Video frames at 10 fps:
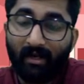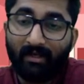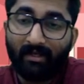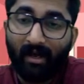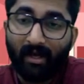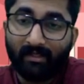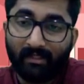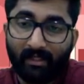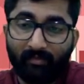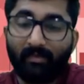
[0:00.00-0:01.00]
under
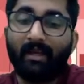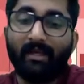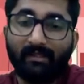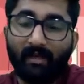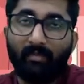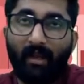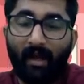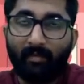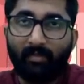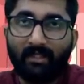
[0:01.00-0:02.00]
RCM. Example, I
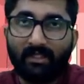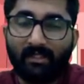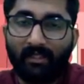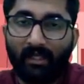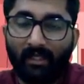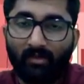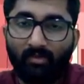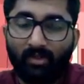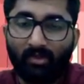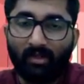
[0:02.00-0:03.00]
am purchasing any
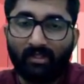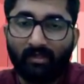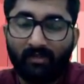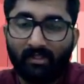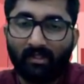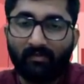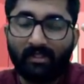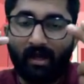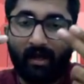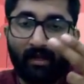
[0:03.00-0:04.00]
goods or services which
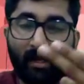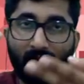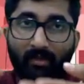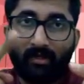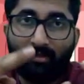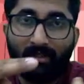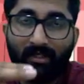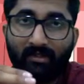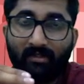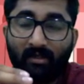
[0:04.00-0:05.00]
are liable
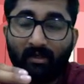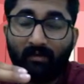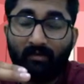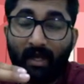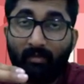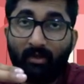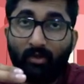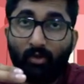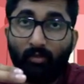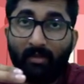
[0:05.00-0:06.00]

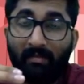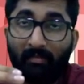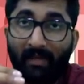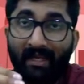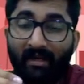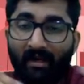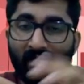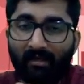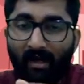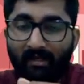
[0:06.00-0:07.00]
to be paid
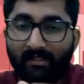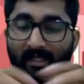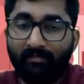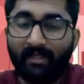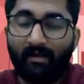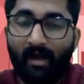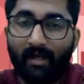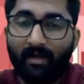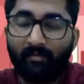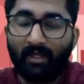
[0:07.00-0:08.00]
under RCM, then I
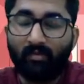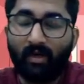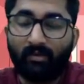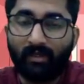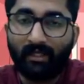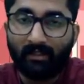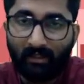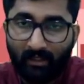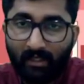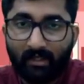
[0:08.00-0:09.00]
am required to take
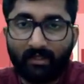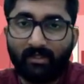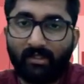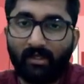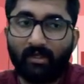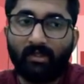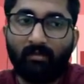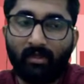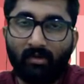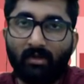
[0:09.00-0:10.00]
the registration,
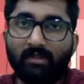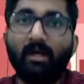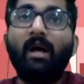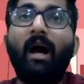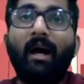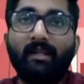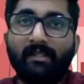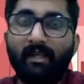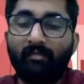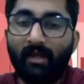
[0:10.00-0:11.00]
because
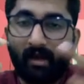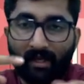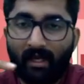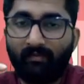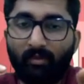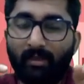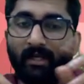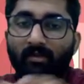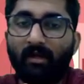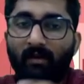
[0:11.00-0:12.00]
RCM mein I have to pay
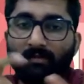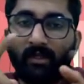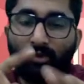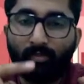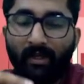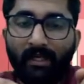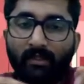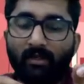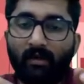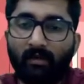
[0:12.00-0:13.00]
to the government. To pay it
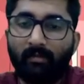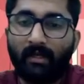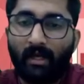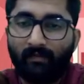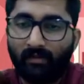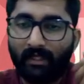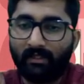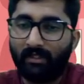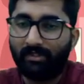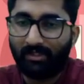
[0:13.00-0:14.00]
to the government, I have to take
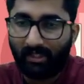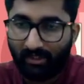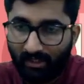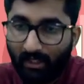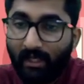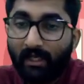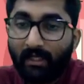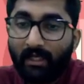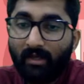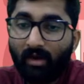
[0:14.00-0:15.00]
the registration.
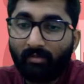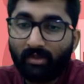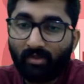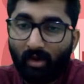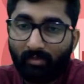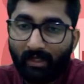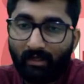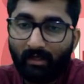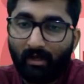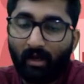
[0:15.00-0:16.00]
E-commerce
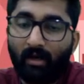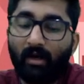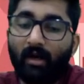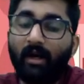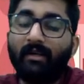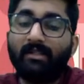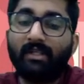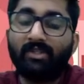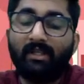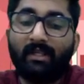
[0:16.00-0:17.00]
operator under
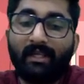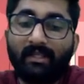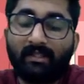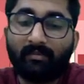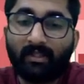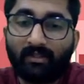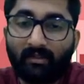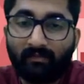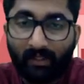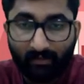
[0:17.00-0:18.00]
section 9
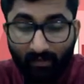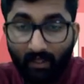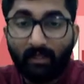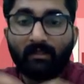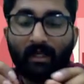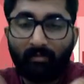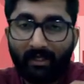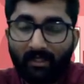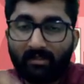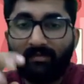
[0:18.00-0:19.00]
subsection 5. That
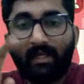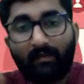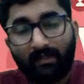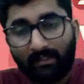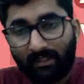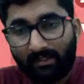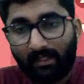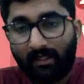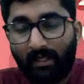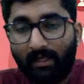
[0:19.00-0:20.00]
means we have discussed
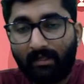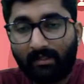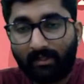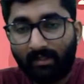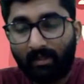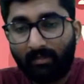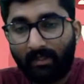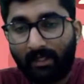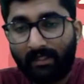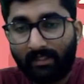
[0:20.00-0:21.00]
that in section number
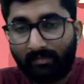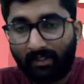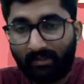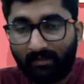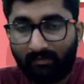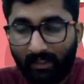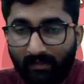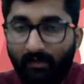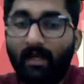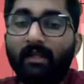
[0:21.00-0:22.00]
9 subsection
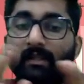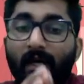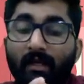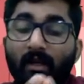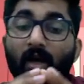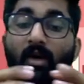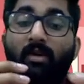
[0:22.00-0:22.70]
5 that